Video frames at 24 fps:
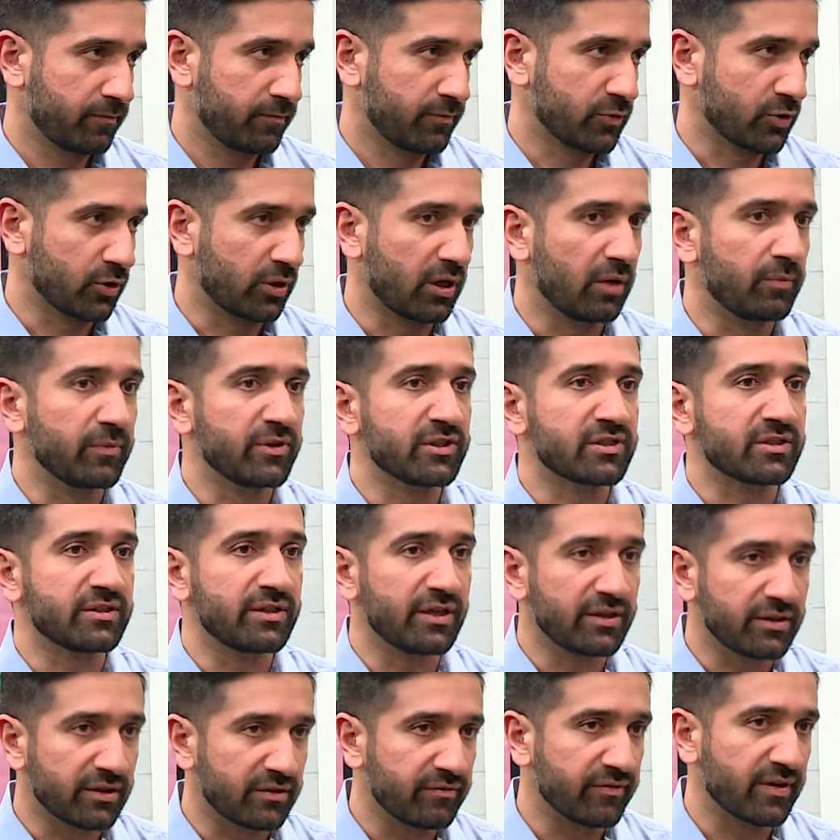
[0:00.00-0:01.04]
So governments
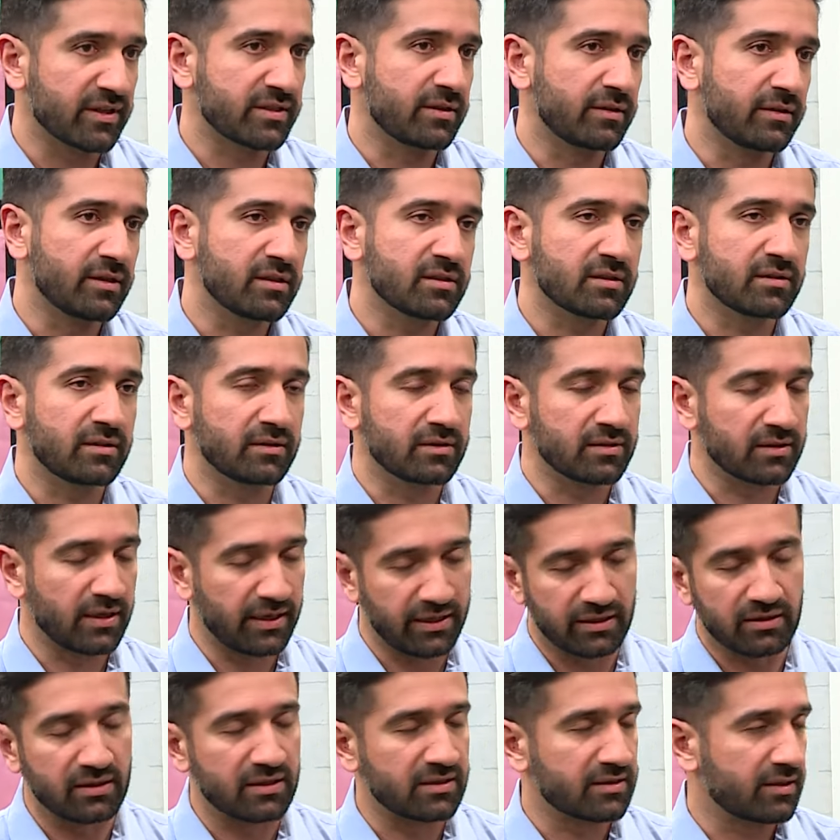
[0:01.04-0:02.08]
didn't invest in this. The
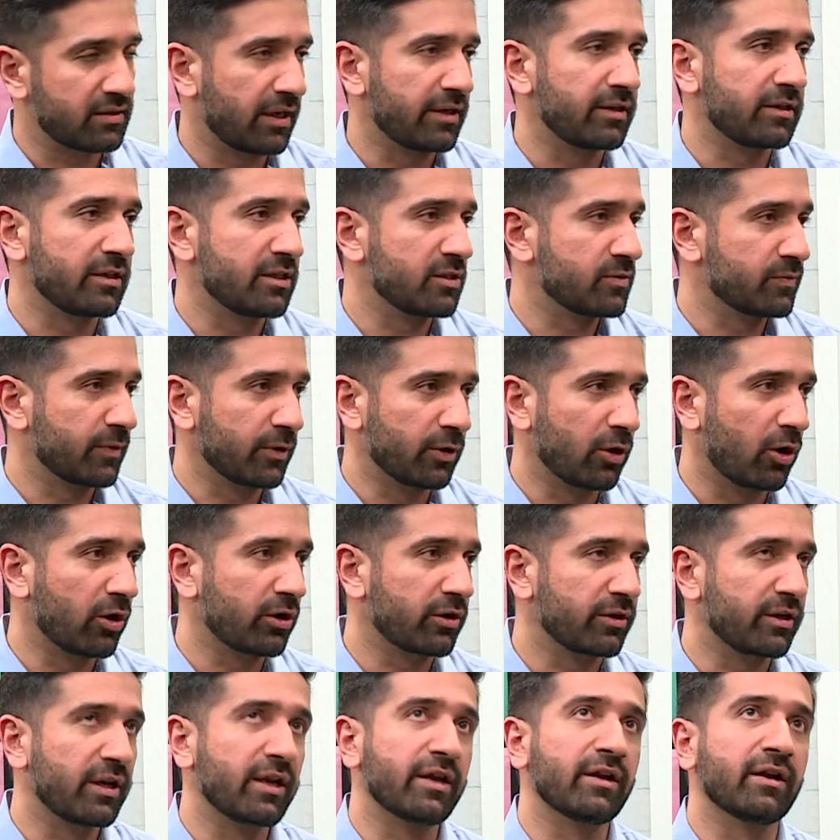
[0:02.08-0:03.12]
80s and 90s were not
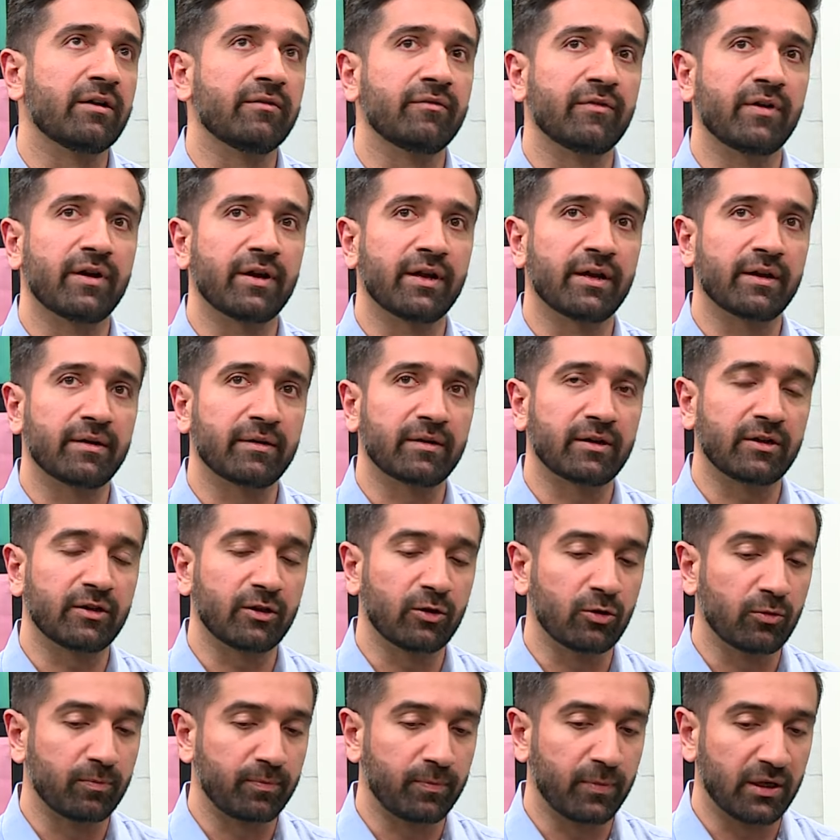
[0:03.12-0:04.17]
an era where you
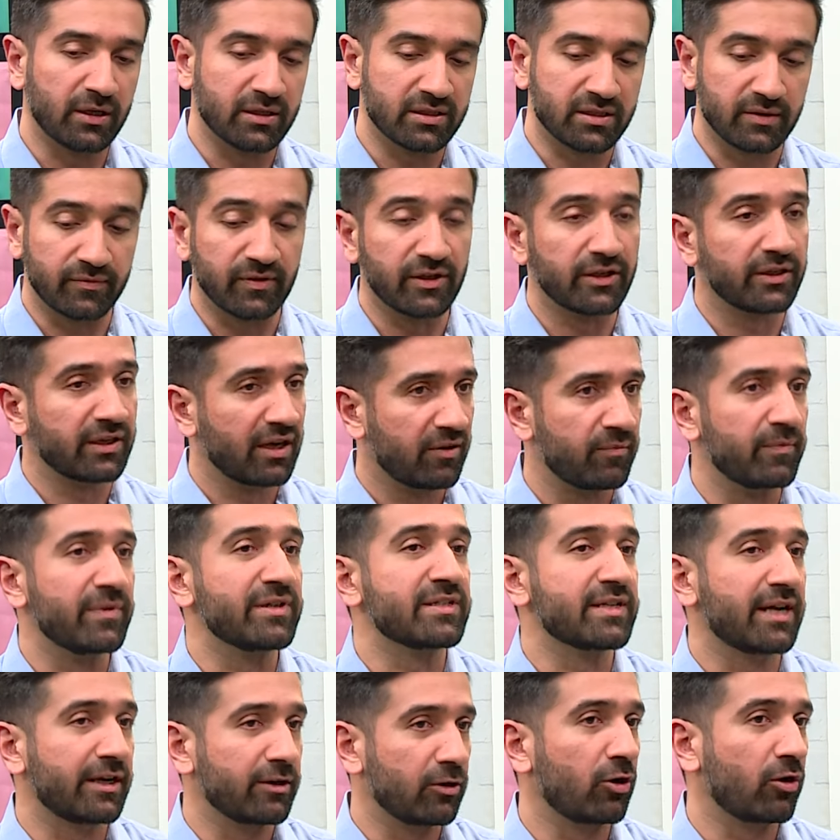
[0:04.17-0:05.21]
know uh, civilian governments
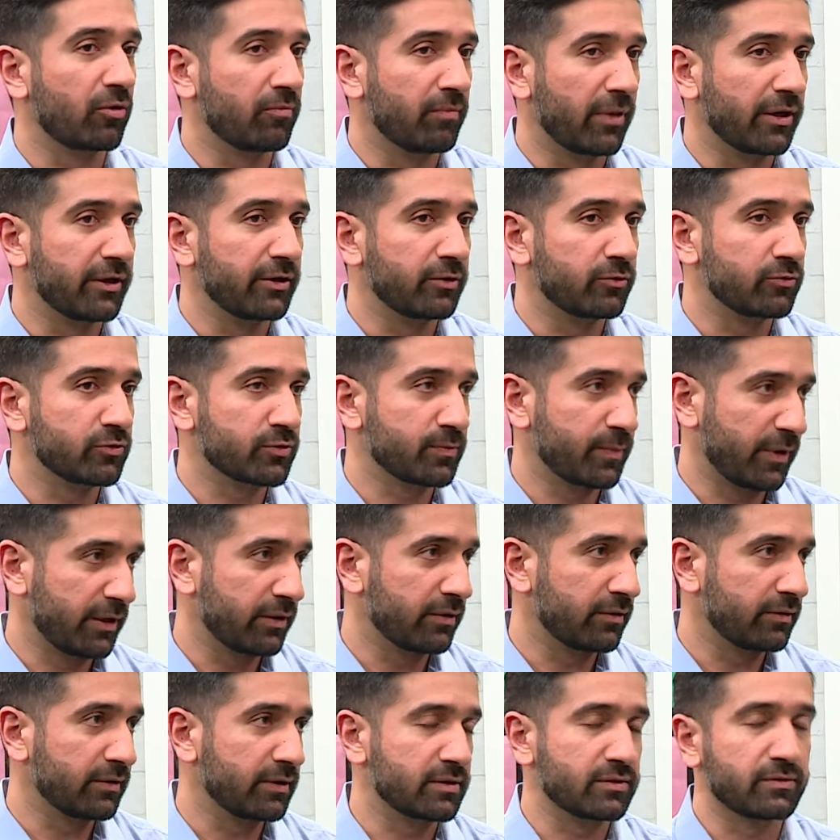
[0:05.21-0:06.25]
had a lot of money to spend
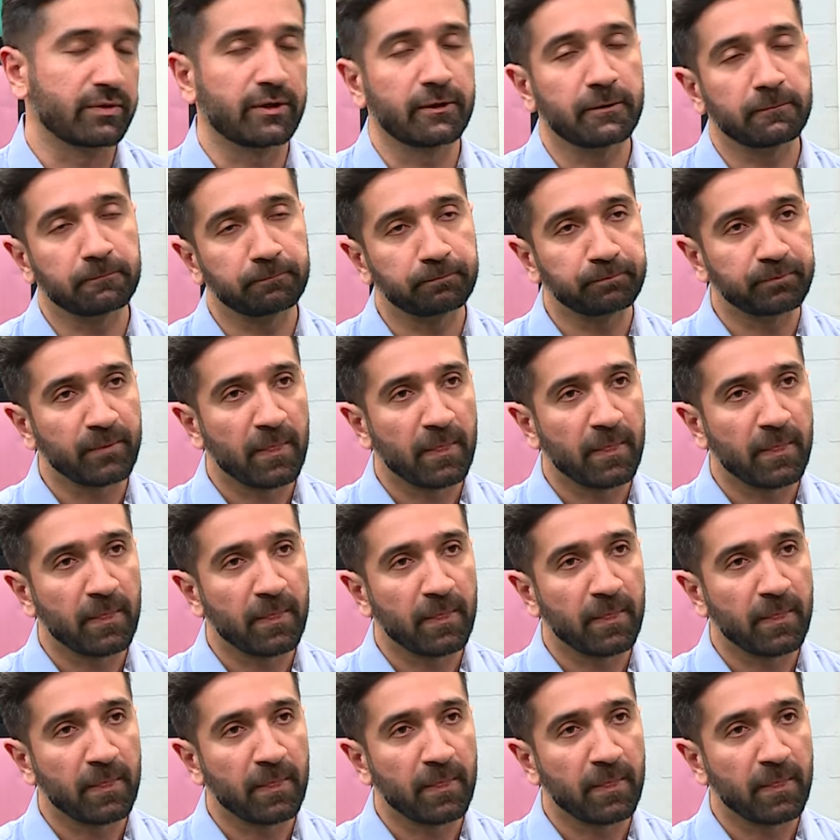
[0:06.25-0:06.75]
on this, right?